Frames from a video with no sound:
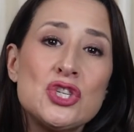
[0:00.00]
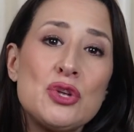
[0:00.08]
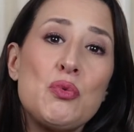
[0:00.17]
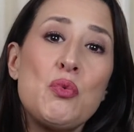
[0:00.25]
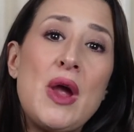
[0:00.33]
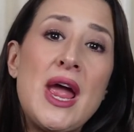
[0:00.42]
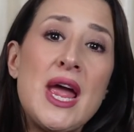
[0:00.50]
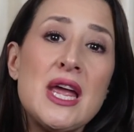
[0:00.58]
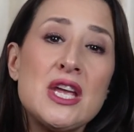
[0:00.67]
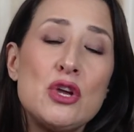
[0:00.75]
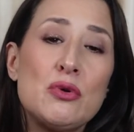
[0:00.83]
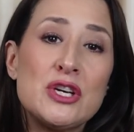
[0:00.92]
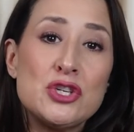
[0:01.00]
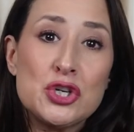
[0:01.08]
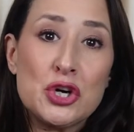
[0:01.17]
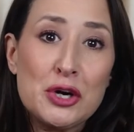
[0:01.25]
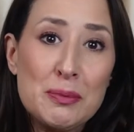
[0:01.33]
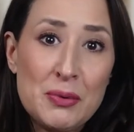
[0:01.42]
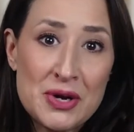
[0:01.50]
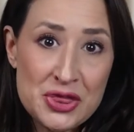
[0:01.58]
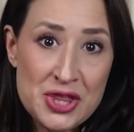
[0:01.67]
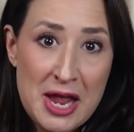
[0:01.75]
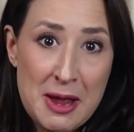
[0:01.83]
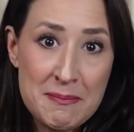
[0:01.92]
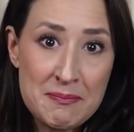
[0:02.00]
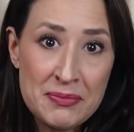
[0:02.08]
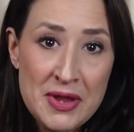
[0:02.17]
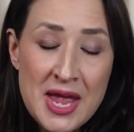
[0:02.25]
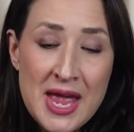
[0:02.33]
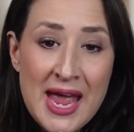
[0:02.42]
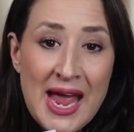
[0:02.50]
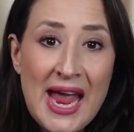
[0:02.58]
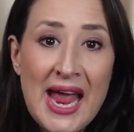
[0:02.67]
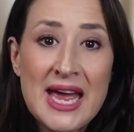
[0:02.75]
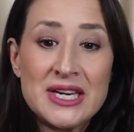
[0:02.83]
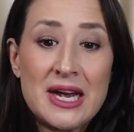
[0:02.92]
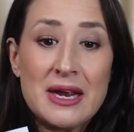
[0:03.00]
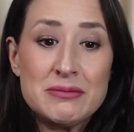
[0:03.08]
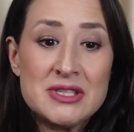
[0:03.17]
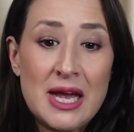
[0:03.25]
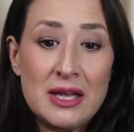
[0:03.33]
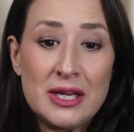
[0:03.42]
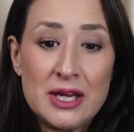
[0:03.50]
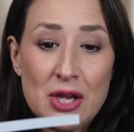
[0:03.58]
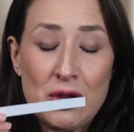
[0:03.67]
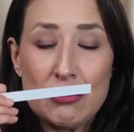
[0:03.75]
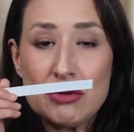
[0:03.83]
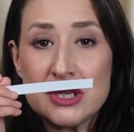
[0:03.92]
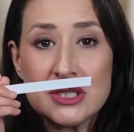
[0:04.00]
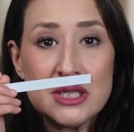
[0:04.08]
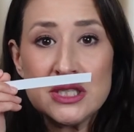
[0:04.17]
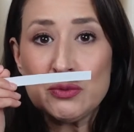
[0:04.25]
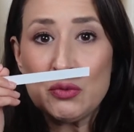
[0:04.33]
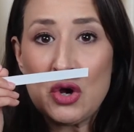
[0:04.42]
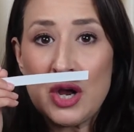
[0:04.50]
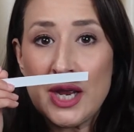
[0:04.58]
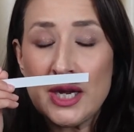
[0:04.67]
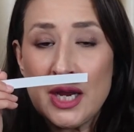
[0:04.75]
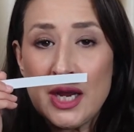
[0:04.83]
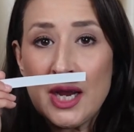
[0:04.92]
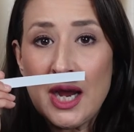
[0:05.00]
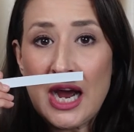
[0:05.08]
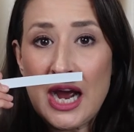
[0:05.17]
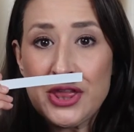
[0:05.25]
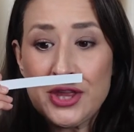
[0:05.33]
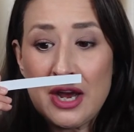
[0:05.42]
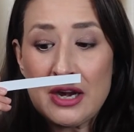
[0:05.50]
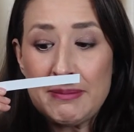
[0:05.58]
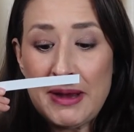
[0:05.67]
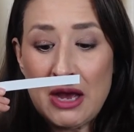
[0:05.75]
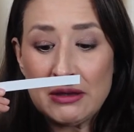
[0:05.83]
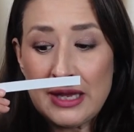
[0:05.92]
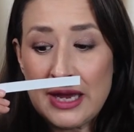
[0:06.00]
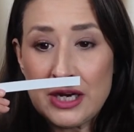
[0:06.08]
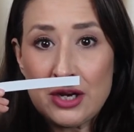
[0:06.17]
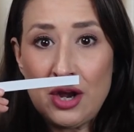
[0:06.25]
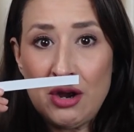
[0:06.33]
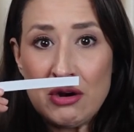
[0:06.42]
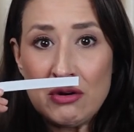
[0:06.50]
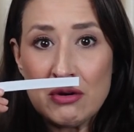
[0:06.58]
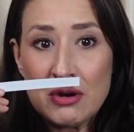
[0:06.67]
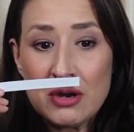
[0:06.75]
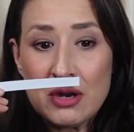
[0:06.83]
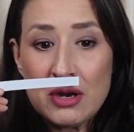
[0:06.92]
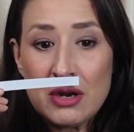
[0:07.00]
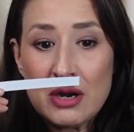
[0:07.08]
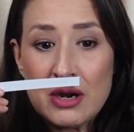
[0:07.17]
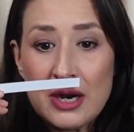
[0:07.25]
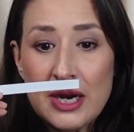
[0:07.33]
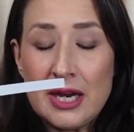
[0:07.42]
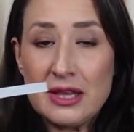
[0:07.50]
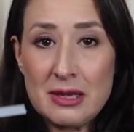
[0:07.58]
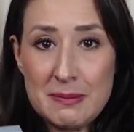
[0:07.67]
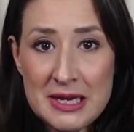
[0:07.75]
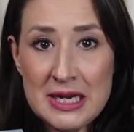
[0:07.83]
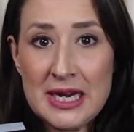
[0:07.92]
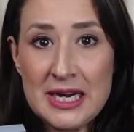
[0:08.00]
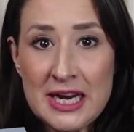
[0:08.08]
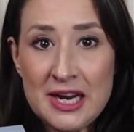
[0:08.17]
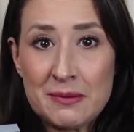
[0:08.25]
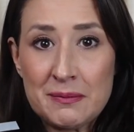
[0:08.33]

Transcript: the way you interpret them. And I'm telling you, this is one I thought about letting go in the beginning.